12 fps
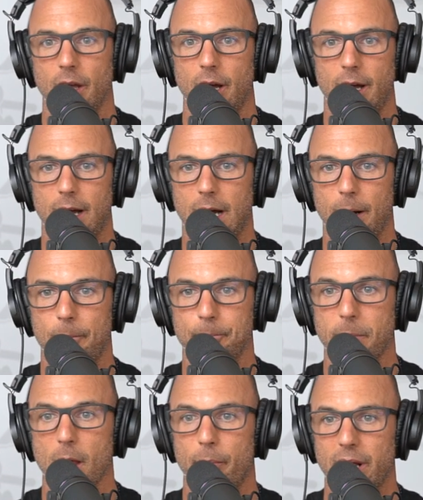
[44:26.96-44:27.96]
Um,
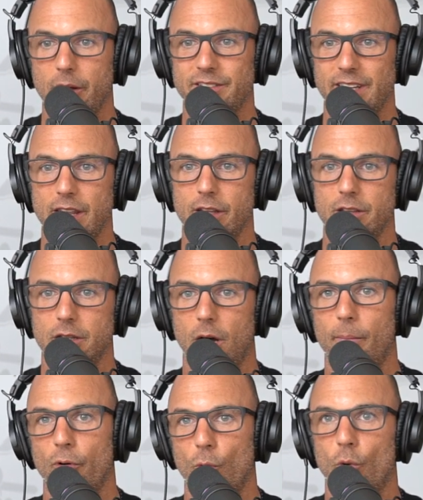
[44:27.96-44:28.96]
but I would say the
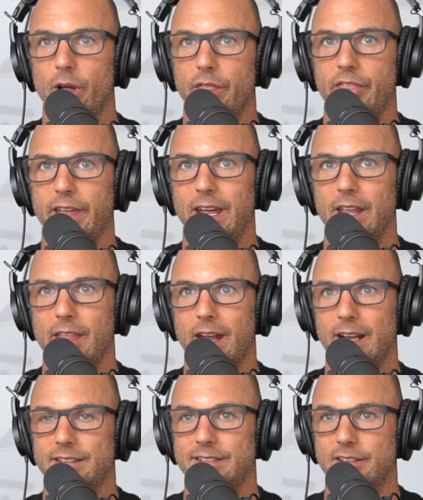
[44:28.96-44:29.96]
number one thing that
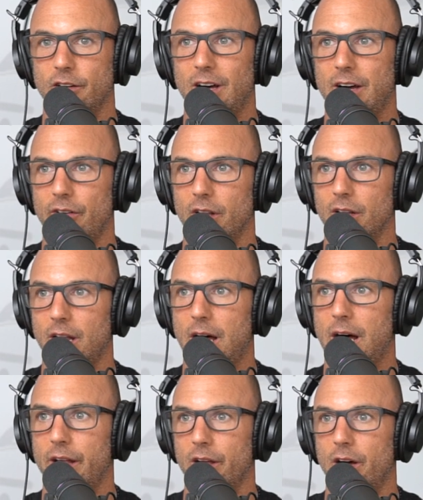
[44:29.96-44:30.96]
I still have a
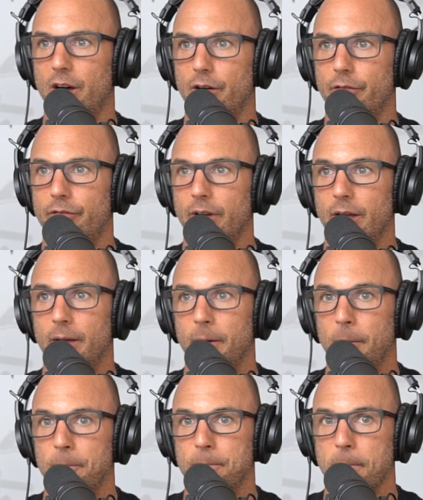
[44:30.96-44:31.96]
lot of
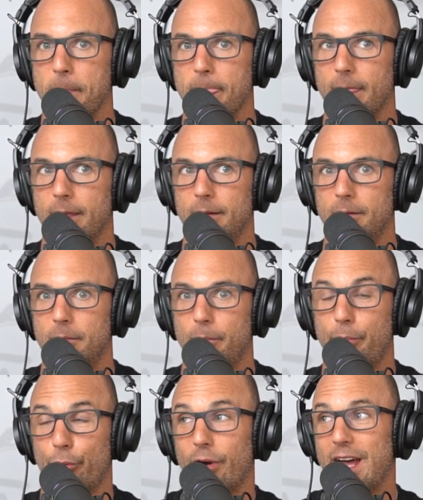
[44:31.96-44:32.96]

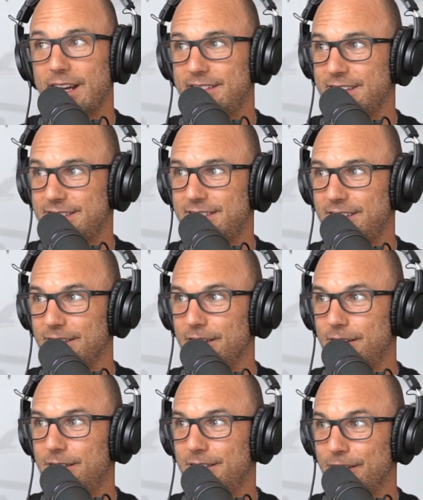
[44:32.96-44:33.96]
practice to
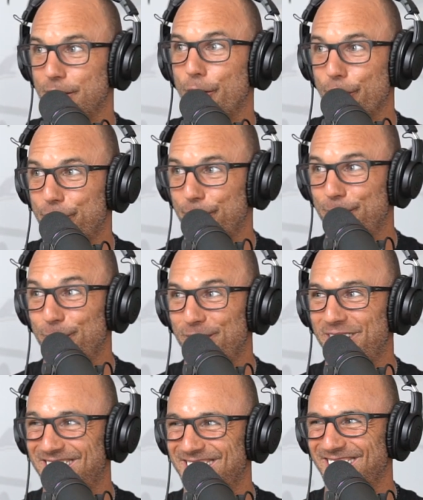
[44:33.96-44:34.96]
to go through.
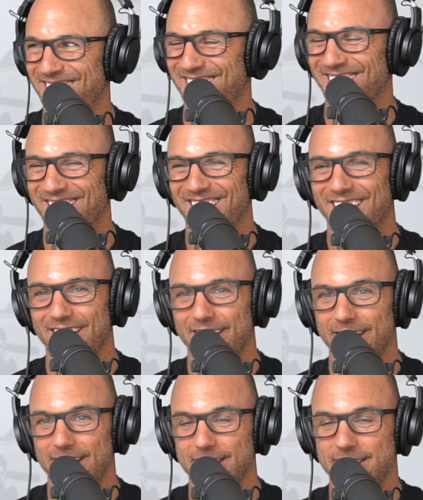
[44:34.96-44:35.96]
Yeah.
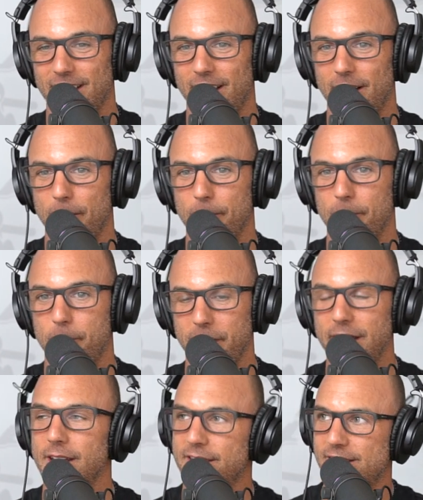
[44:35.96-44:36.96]
is um,
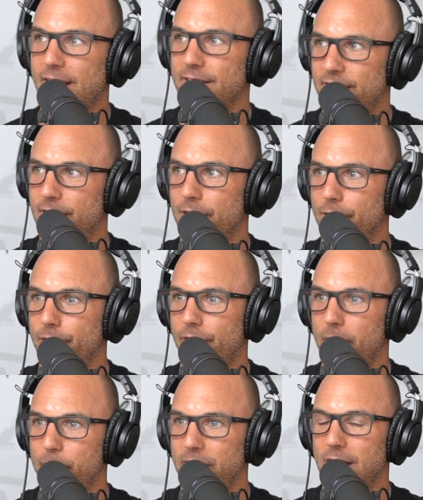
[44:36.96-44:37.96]
being sensitive
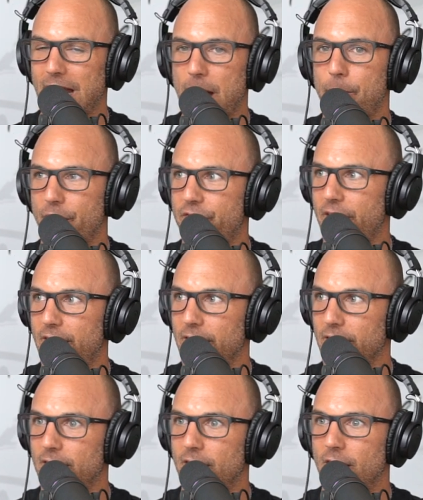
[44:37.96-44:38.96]
and being
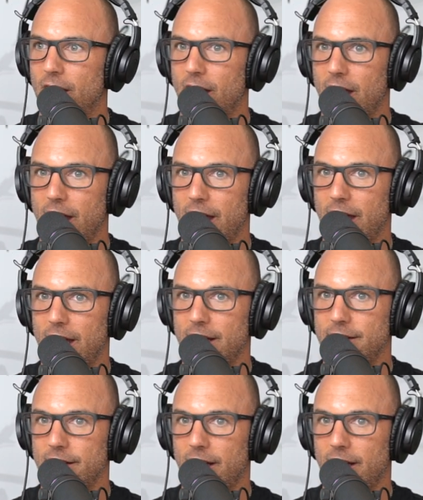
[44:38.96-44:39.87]
empathetic and